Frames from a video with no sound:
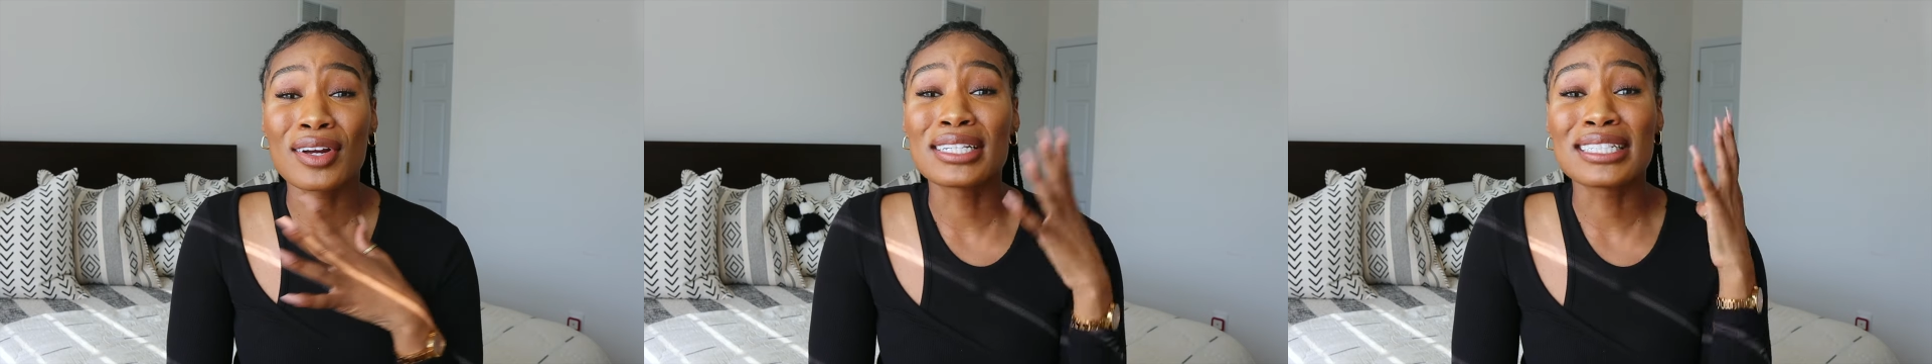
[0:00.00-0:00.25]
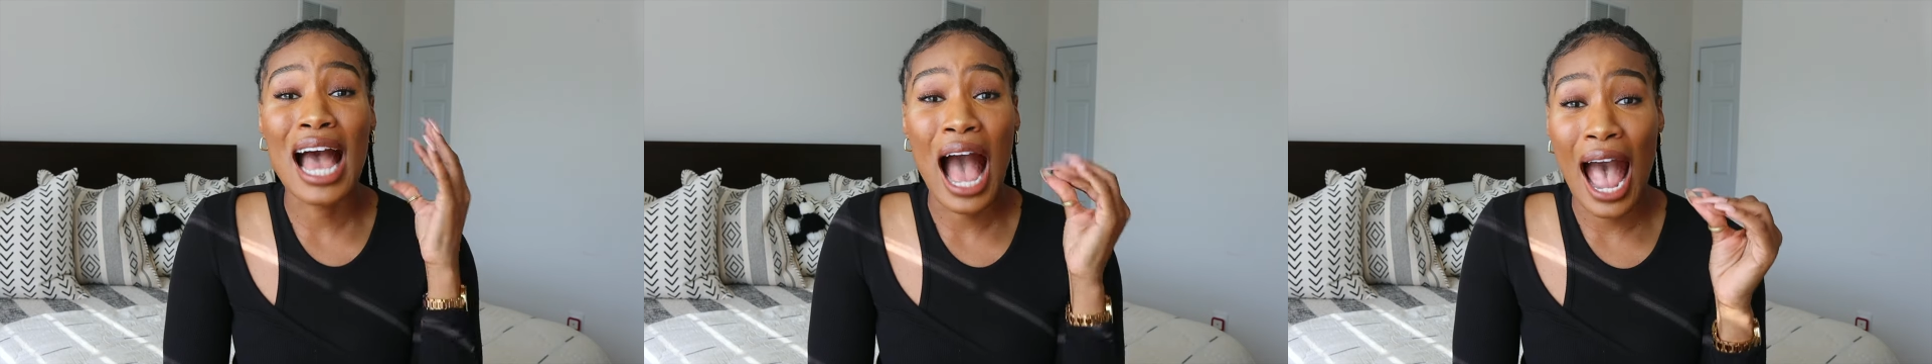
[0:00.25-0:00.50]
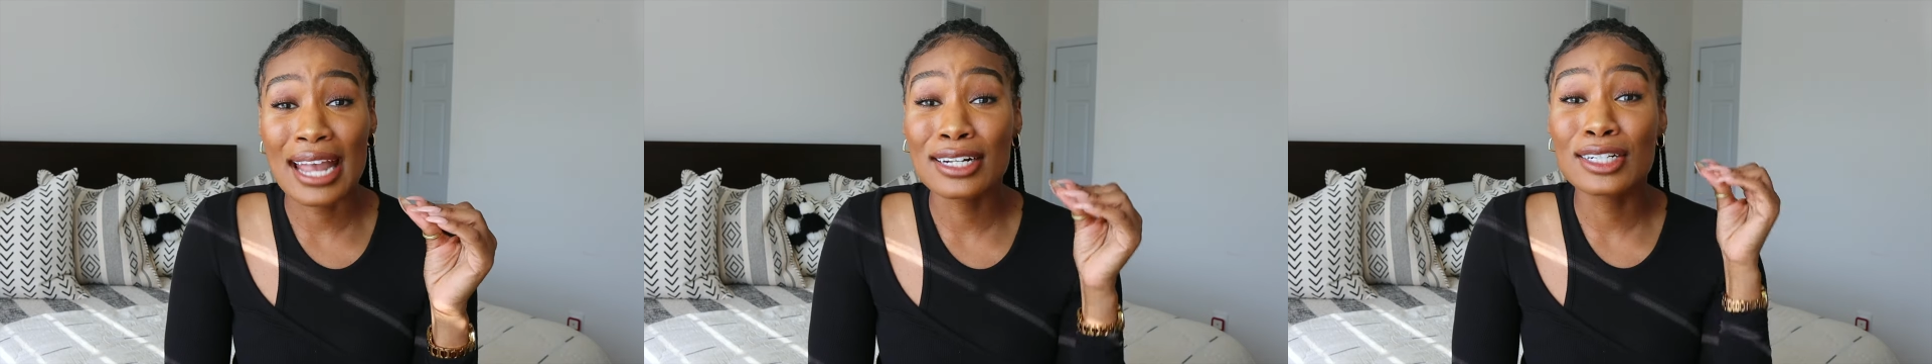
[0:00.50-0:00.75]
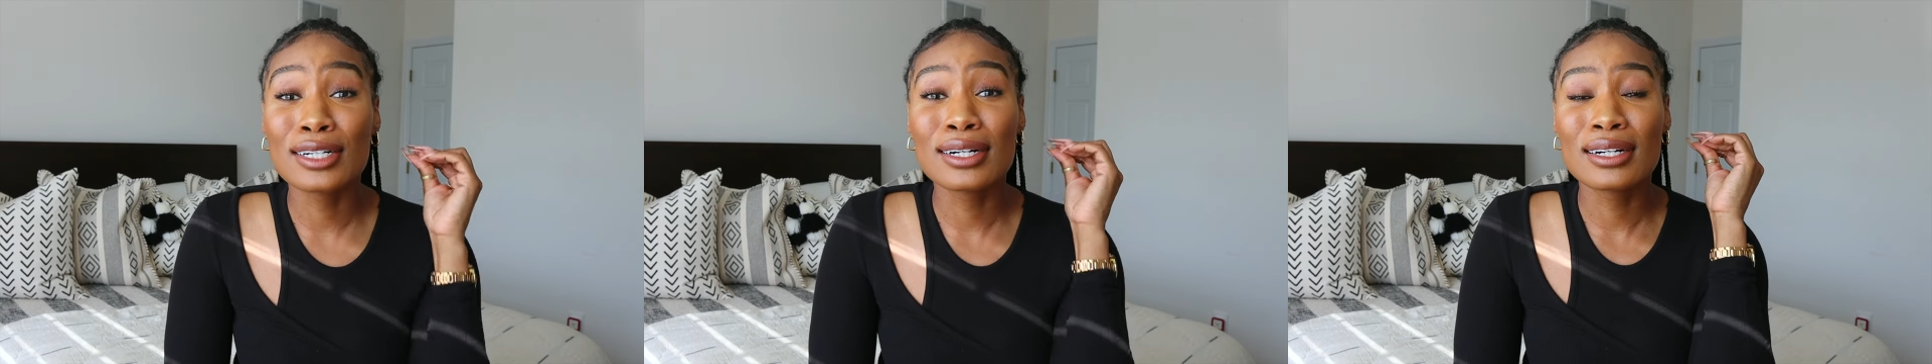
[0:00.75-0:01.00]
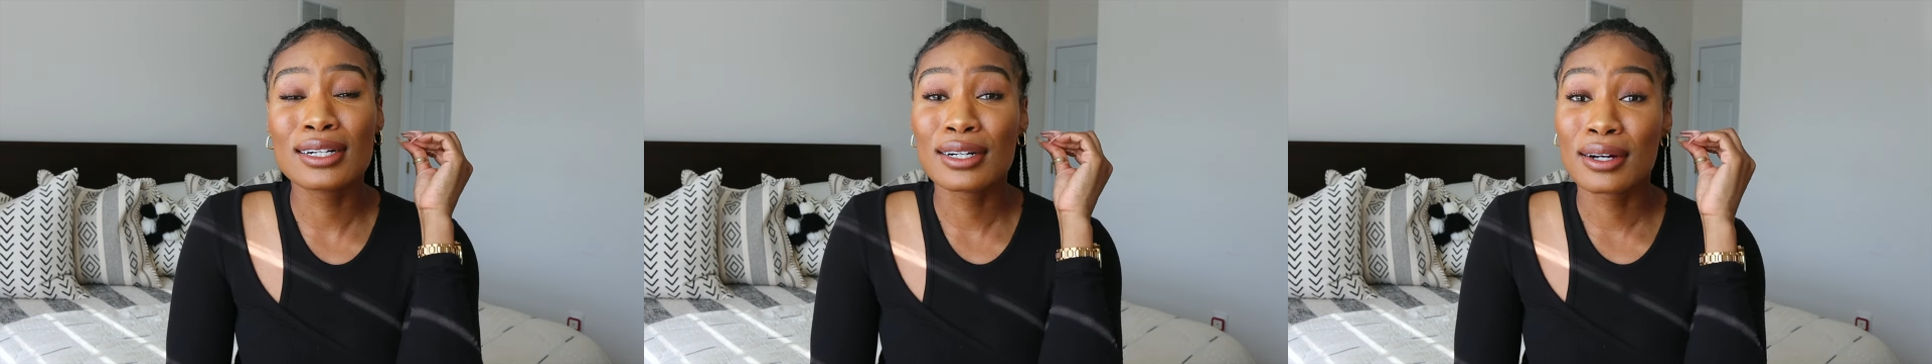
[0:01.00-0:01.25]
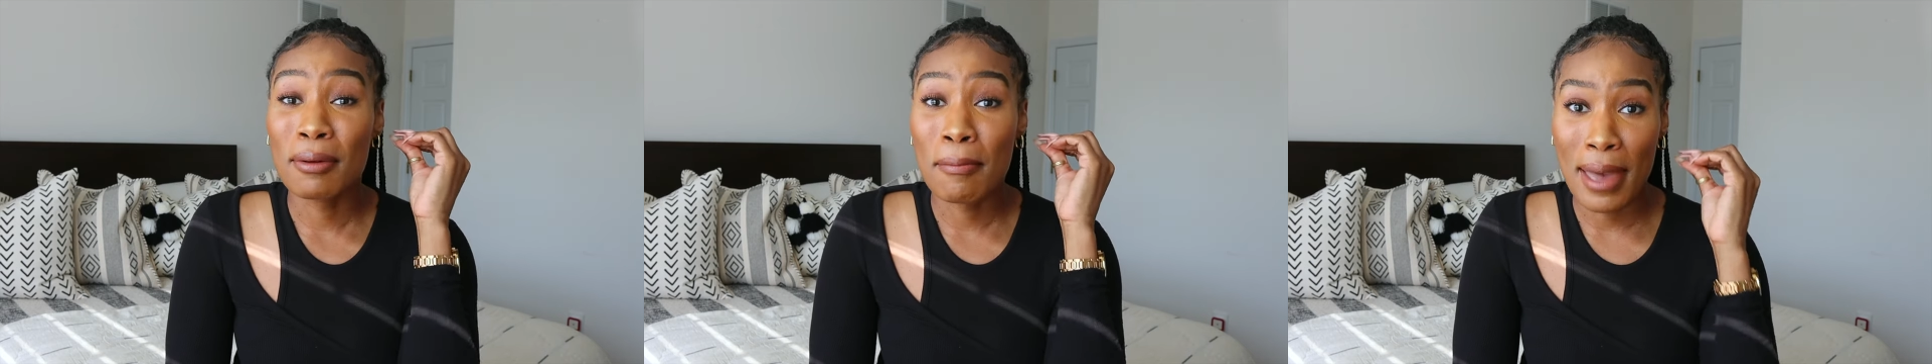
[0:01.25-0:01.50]
entire
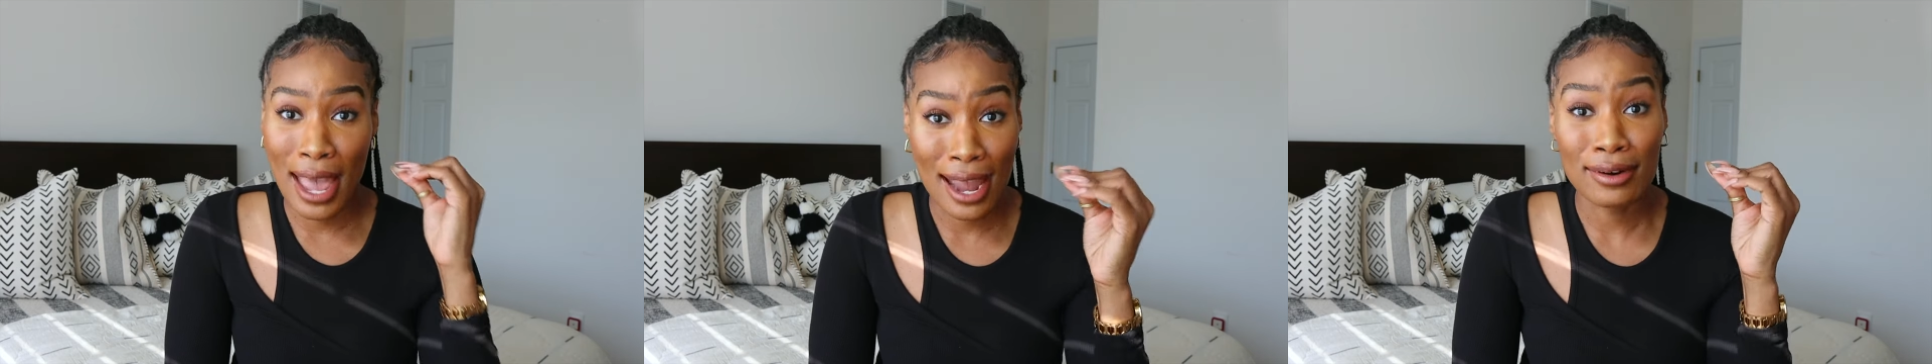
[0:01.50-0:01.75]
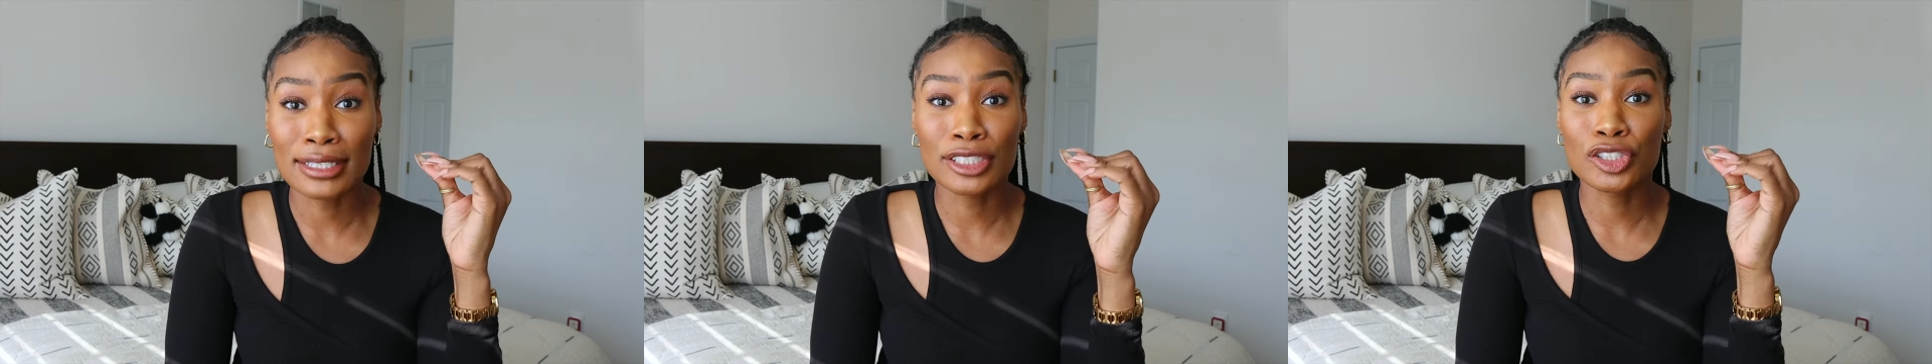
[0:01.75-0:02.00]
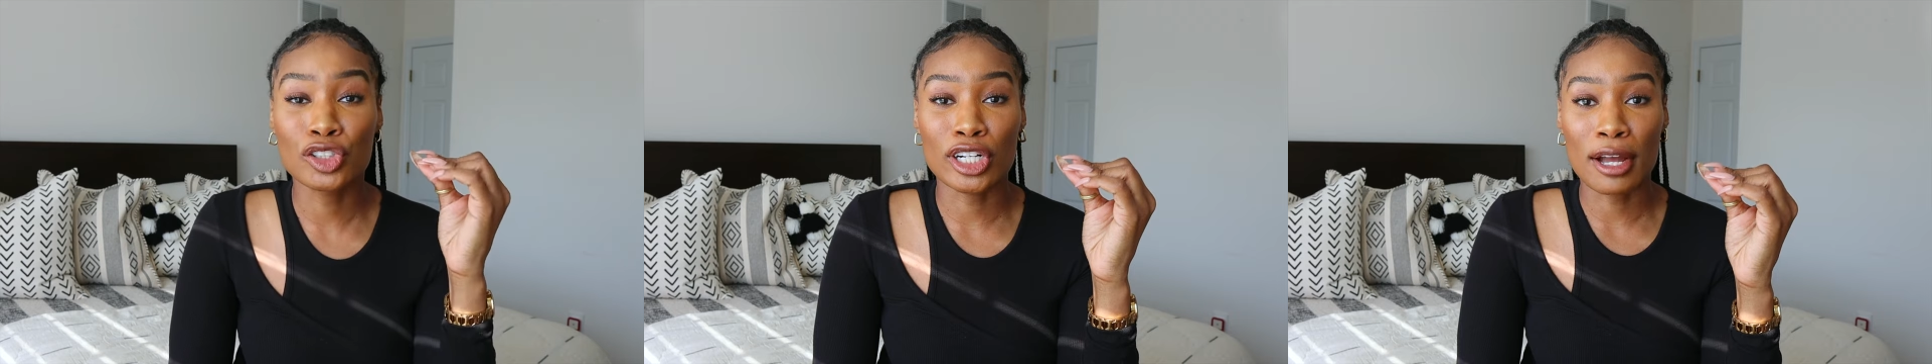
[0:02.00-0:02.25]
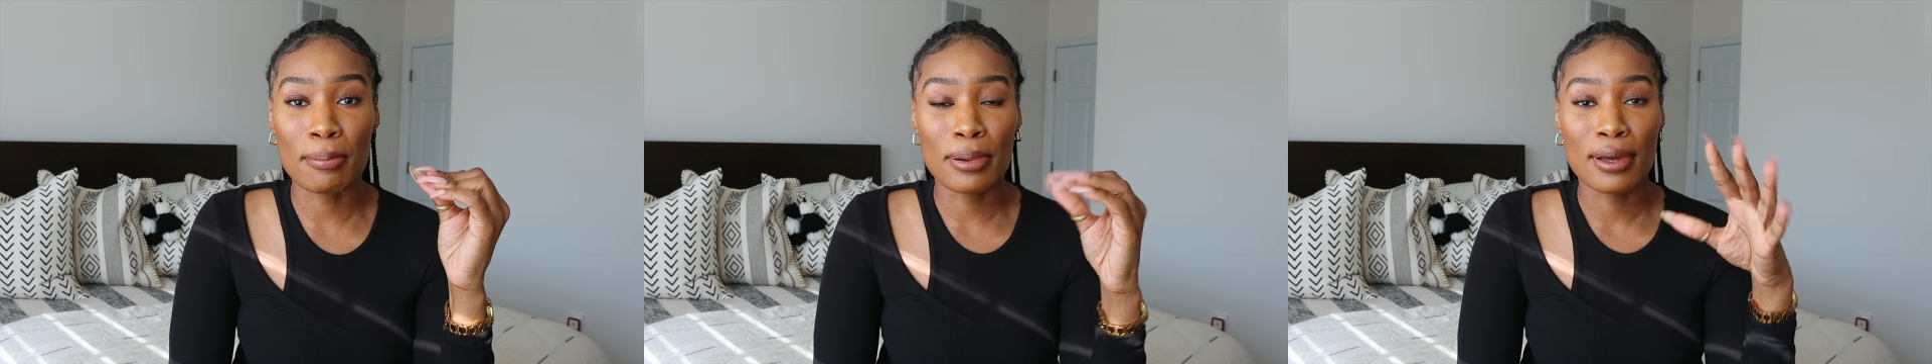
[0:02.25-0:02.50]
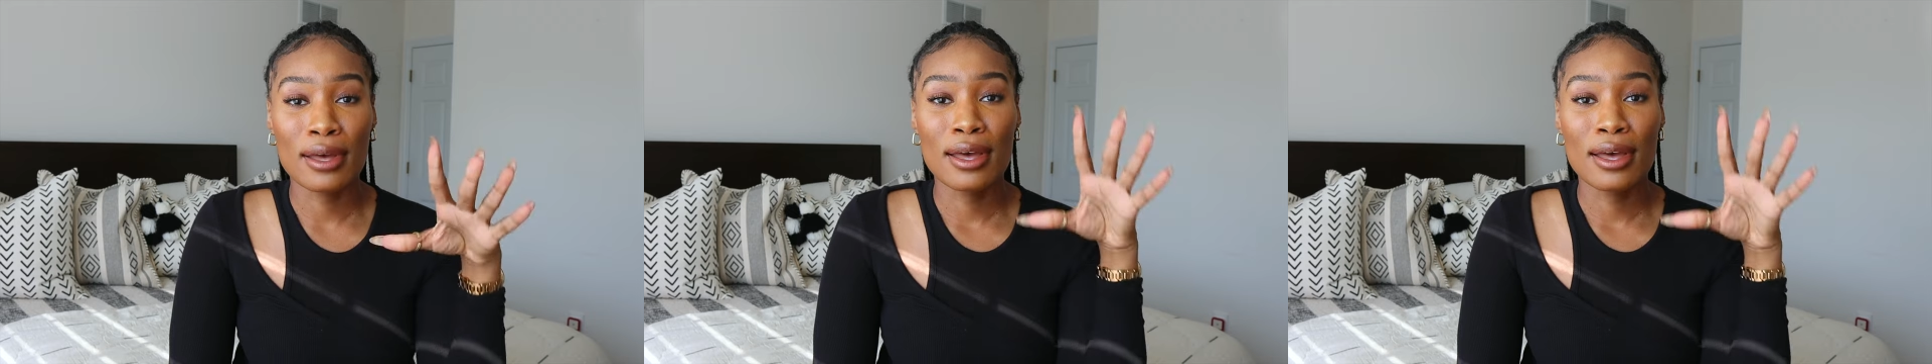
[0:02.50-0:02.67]
Paris trip